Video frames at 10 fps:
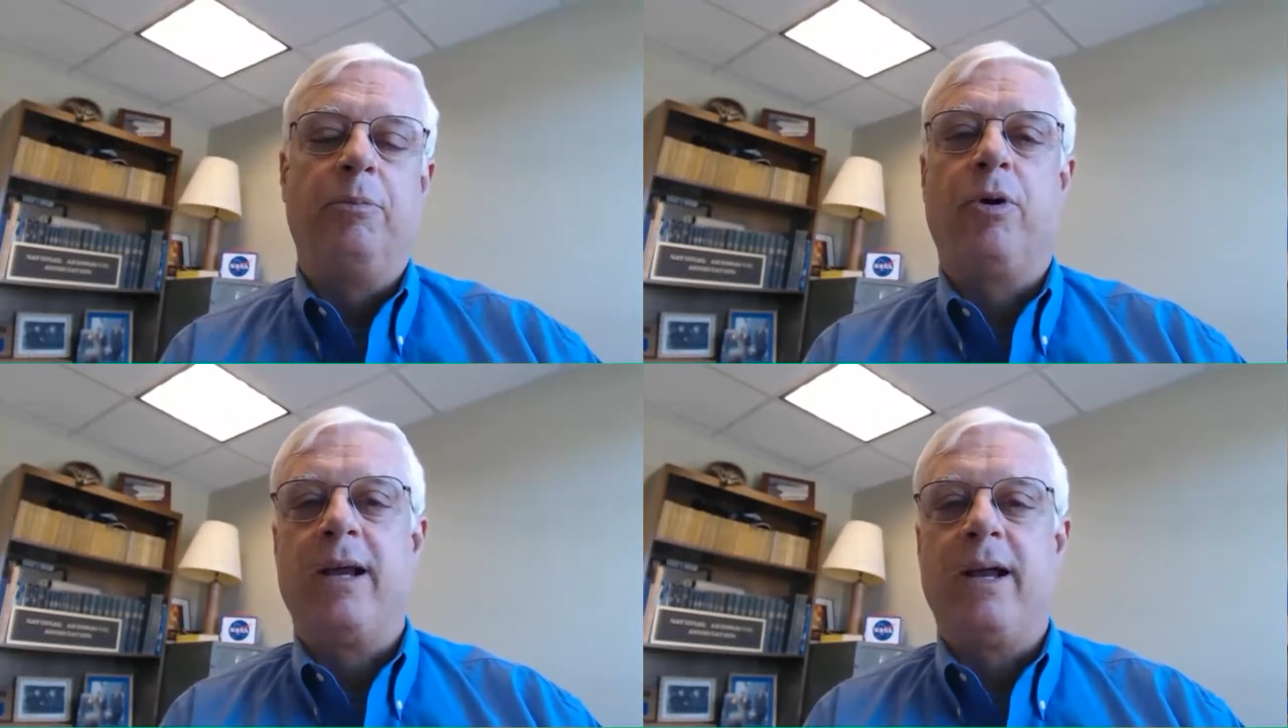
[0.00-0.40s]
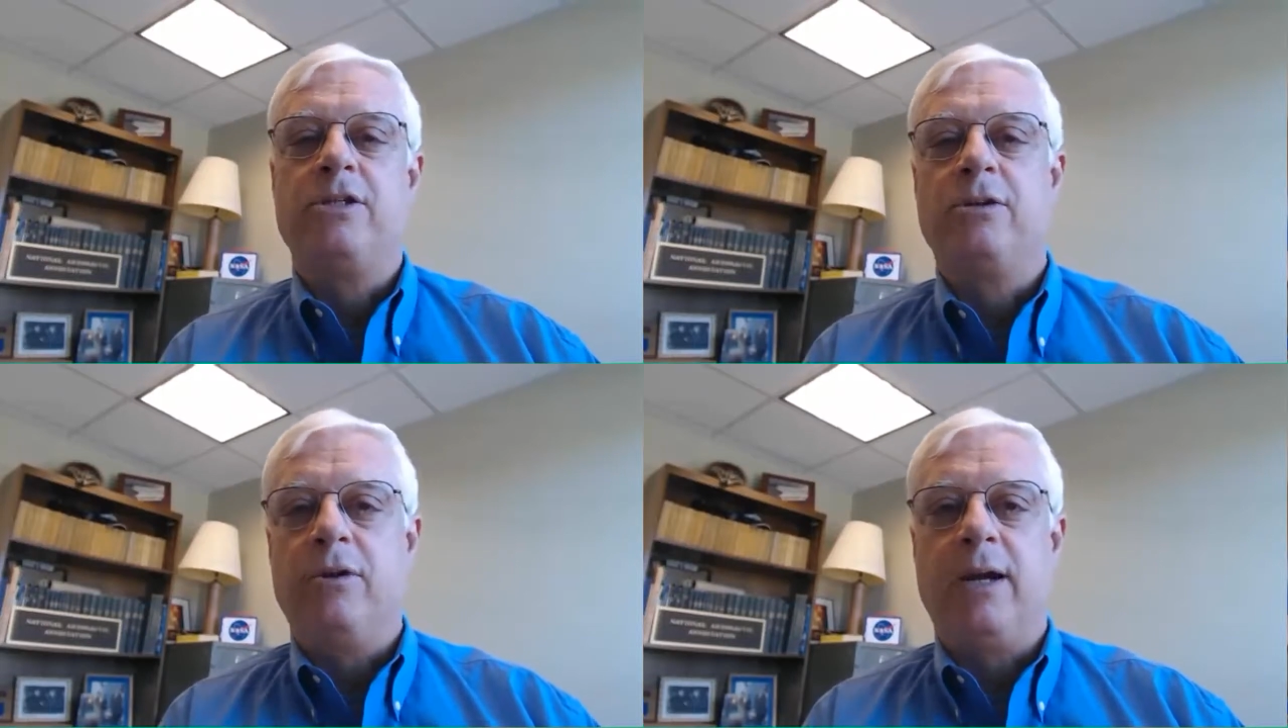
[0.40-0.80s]
Airport
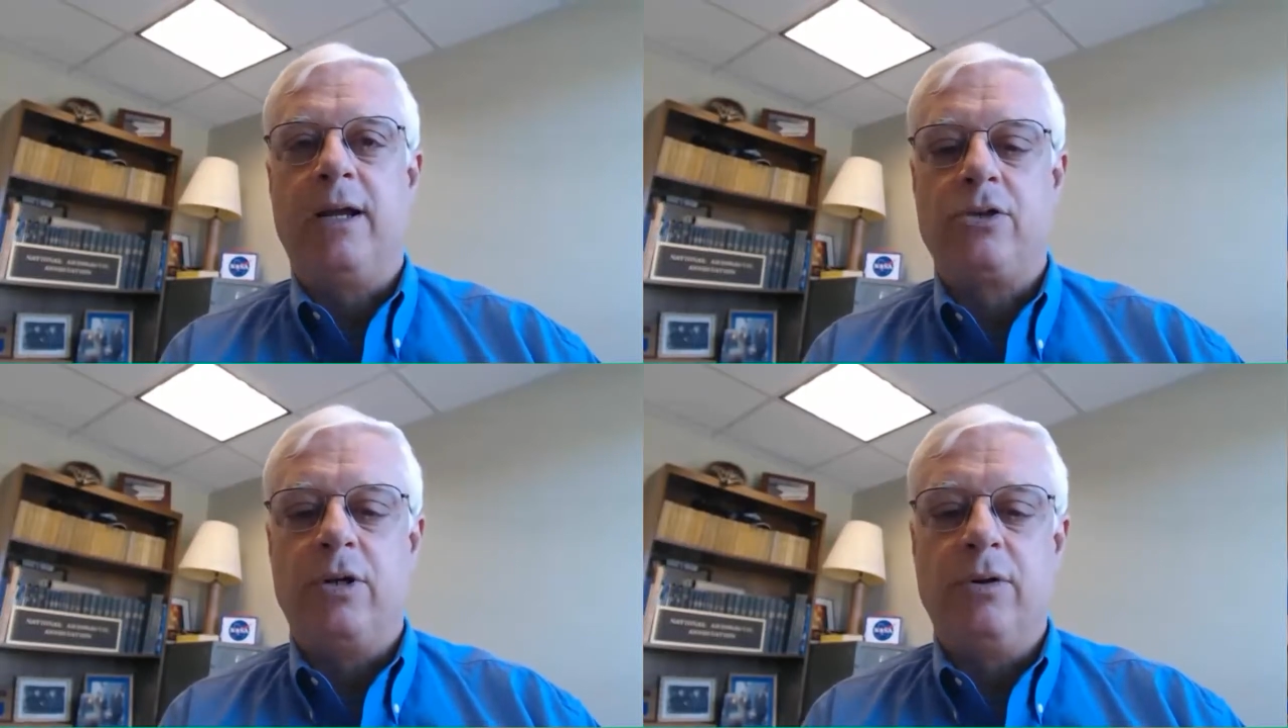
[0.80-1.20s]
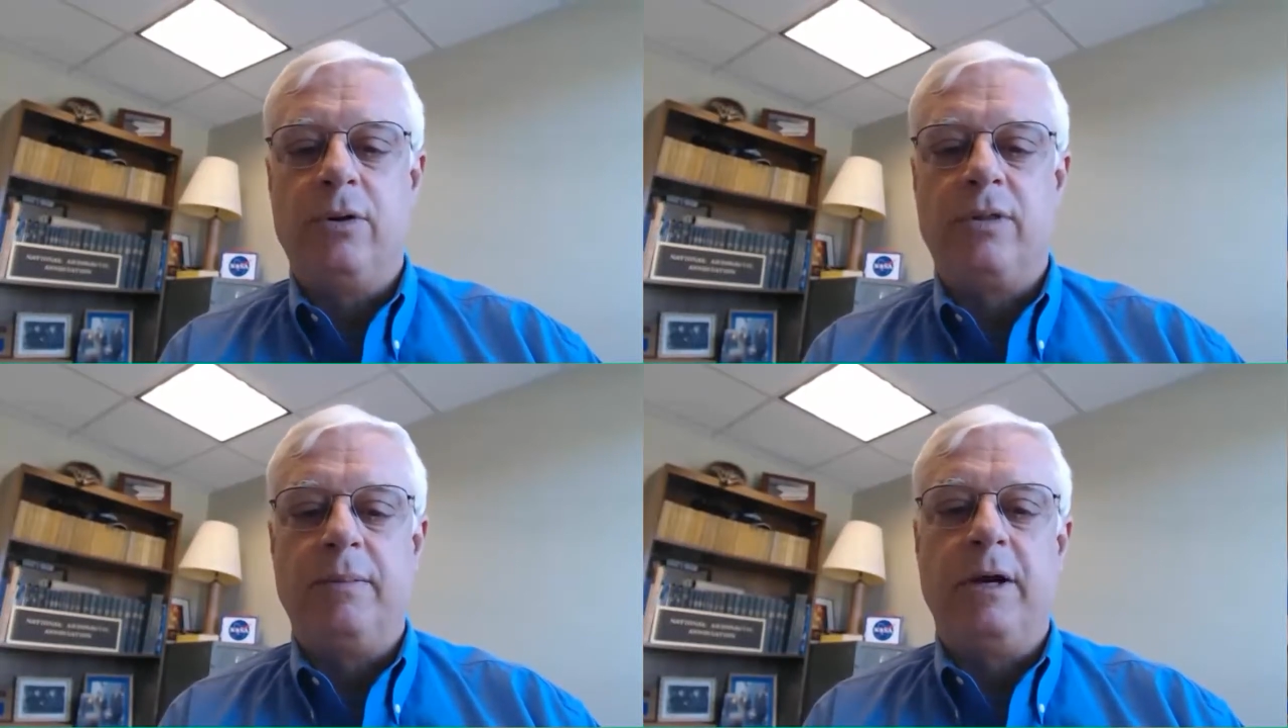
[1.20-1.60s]
Council
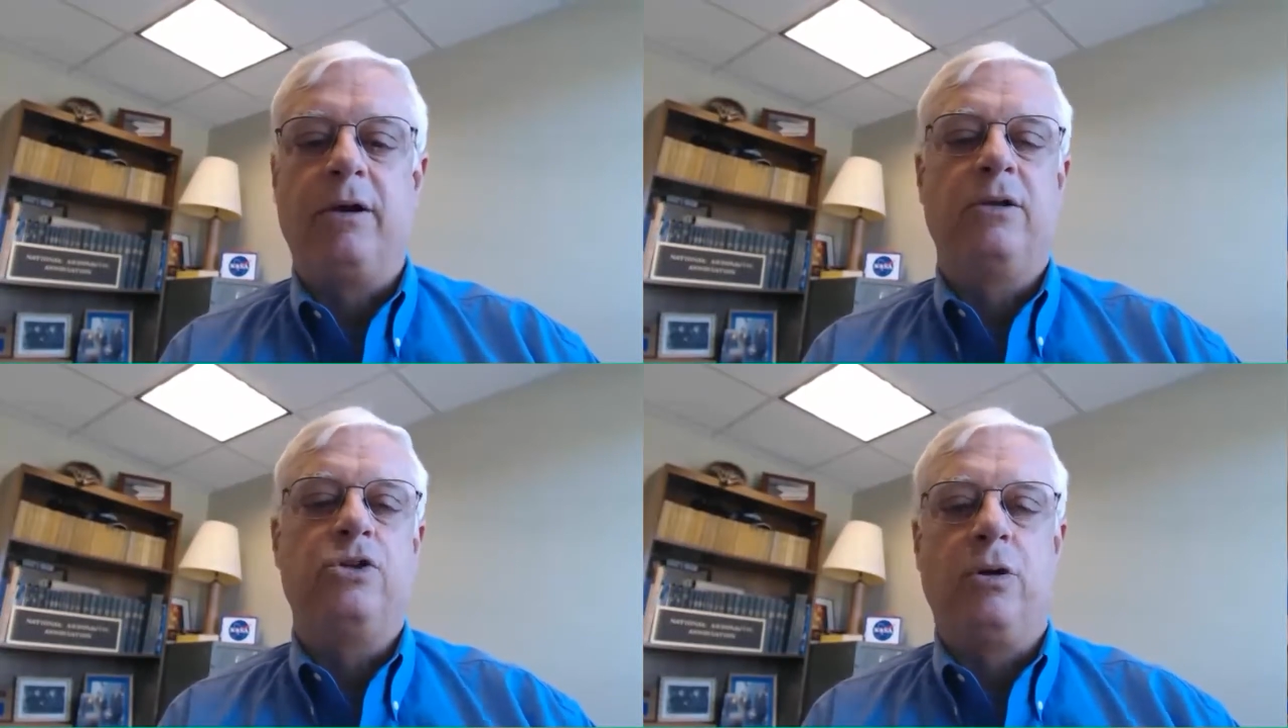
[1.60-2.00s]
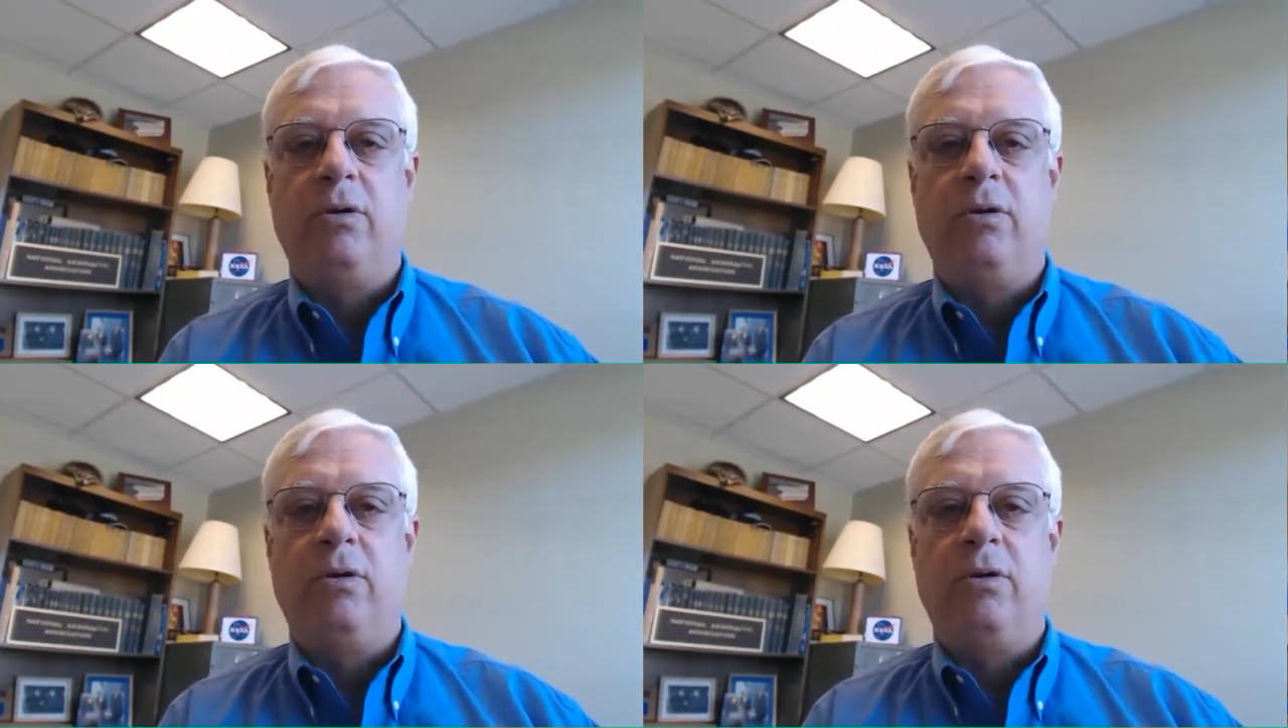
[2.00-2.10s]
International North America,